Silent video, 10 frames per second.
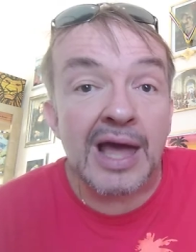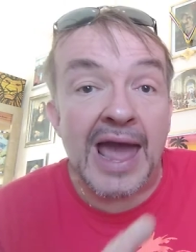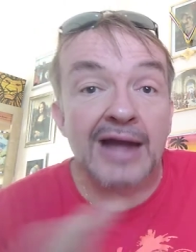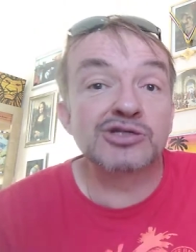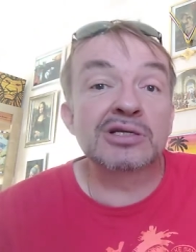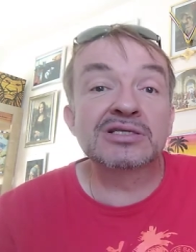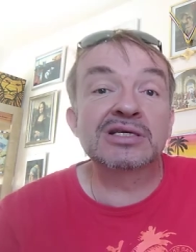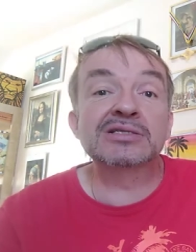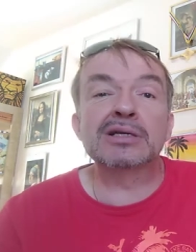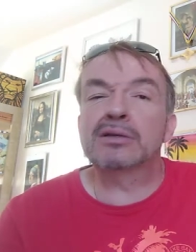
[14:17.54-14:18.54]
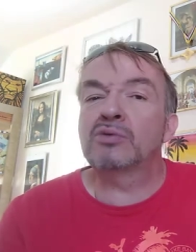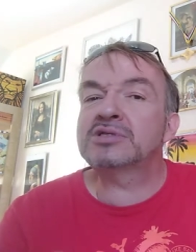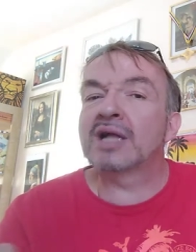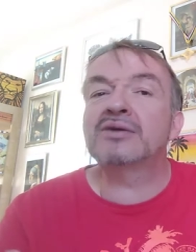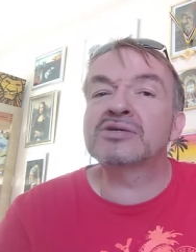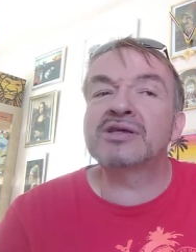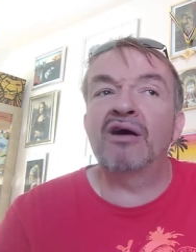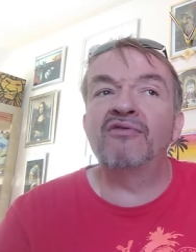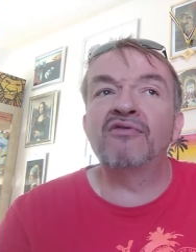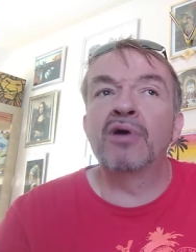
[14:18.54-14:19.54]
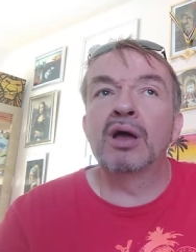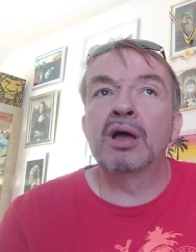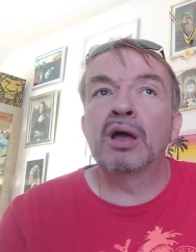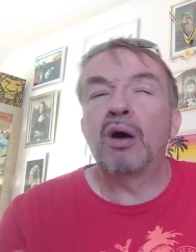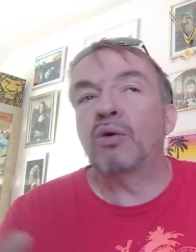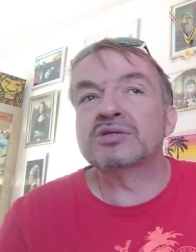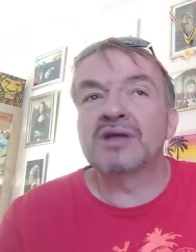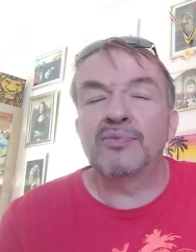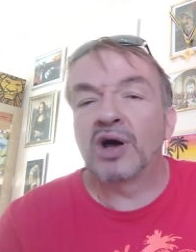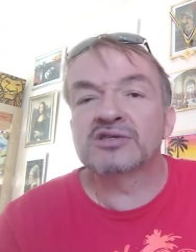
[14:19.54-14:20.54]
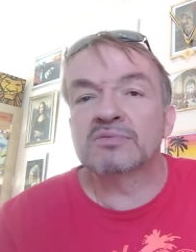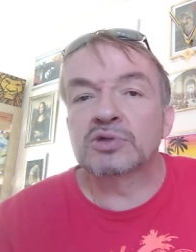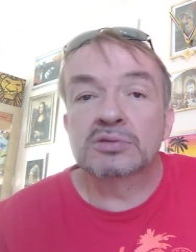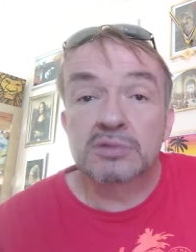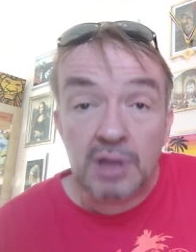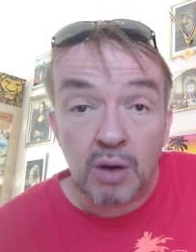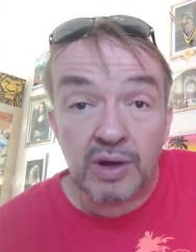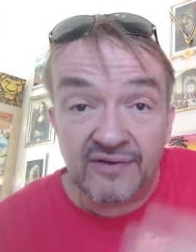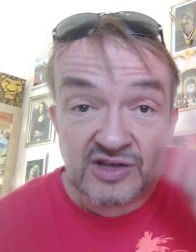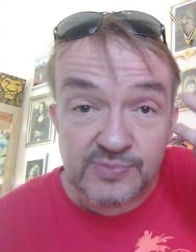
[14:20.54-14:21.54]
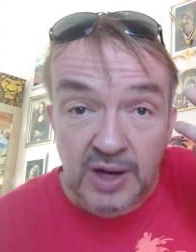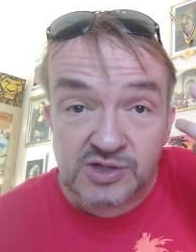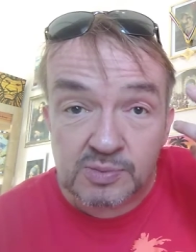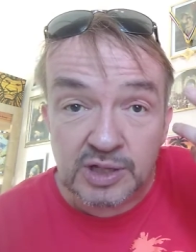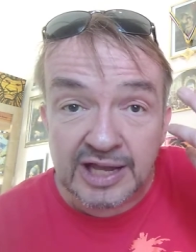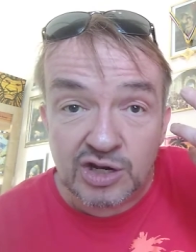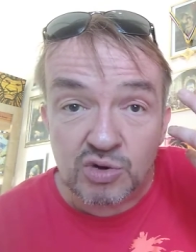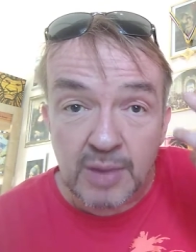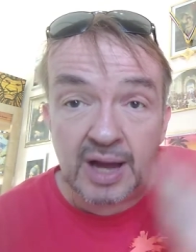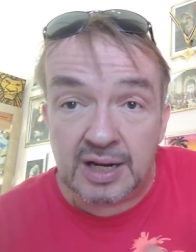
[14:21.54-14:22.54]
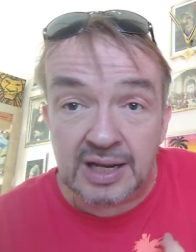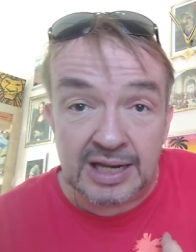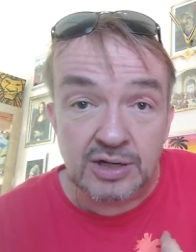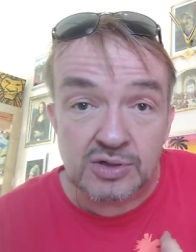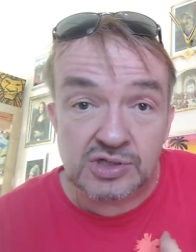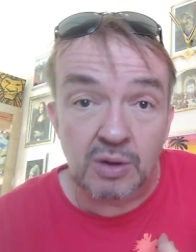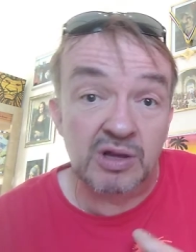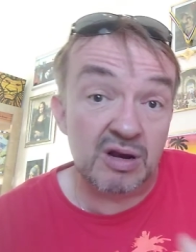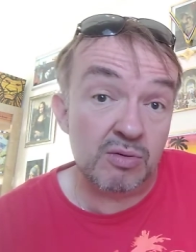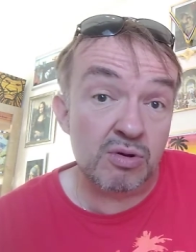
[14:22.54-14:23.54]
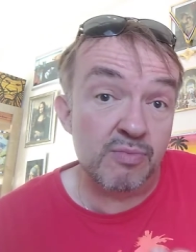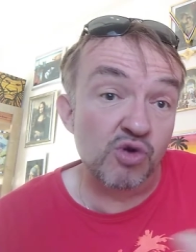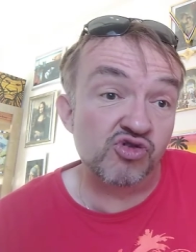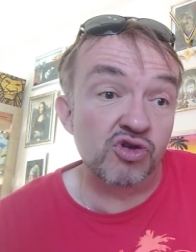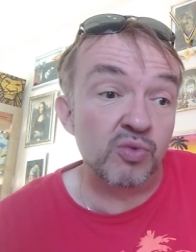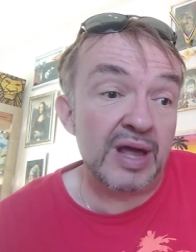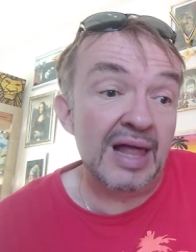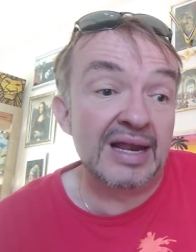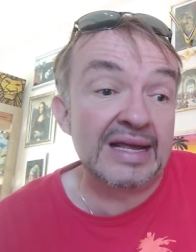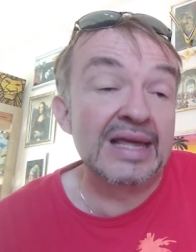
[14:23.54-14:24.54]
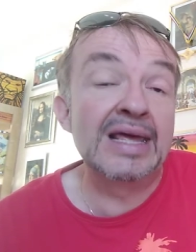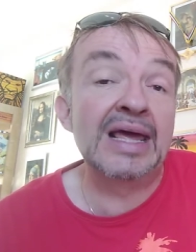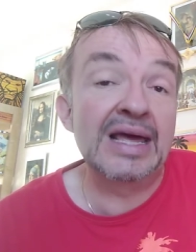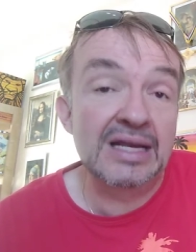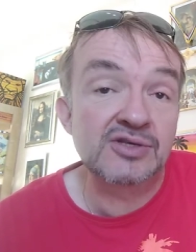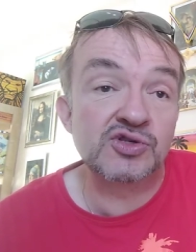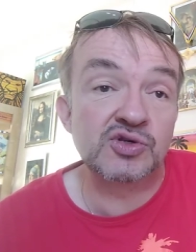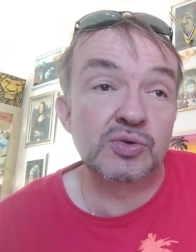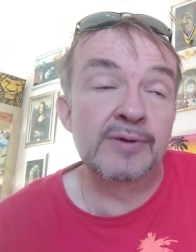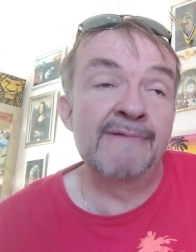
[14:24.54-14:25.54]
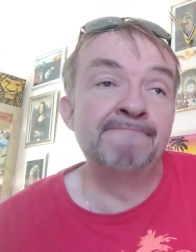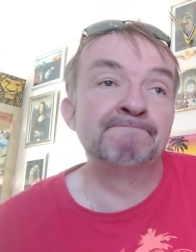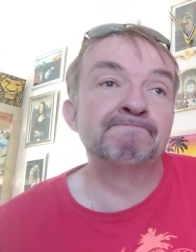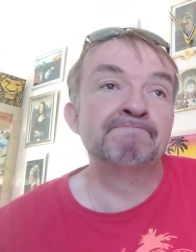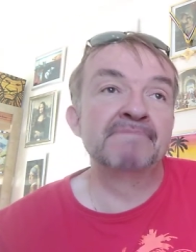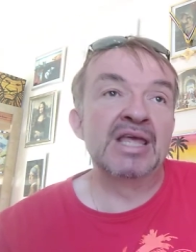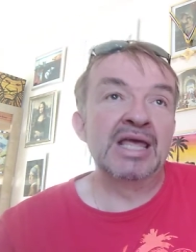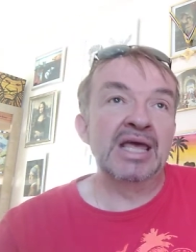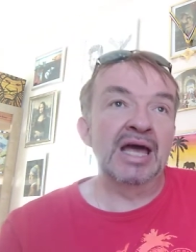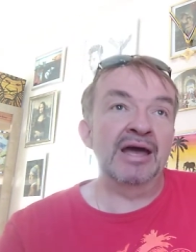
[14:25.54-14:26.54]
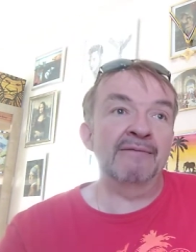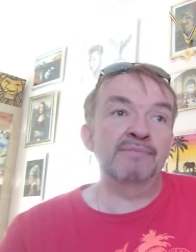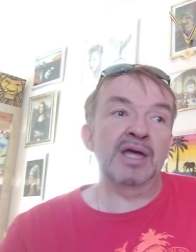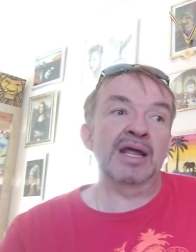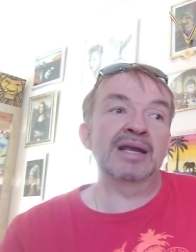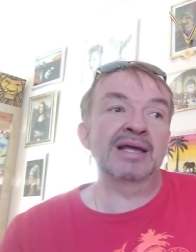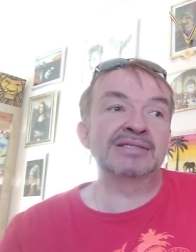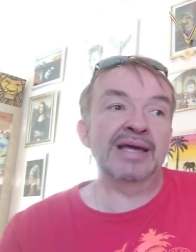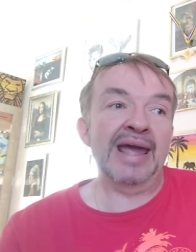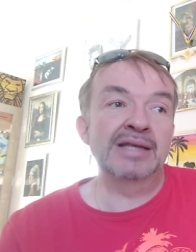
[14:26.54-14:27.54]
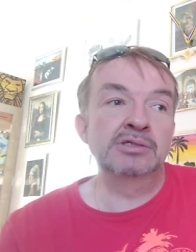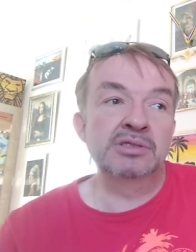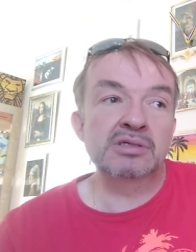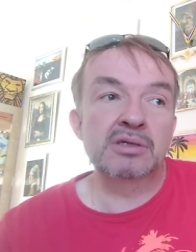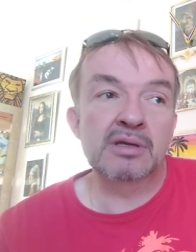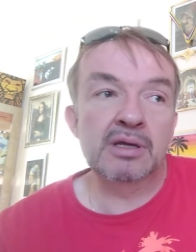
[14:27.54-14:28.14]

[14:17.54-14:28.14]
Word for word: actually ceasing. Don't tell yourself, oh, it's not possible. No, if it's possible in your mind, in your soul, in your emotional reality, it is true. Um, and I'd like to end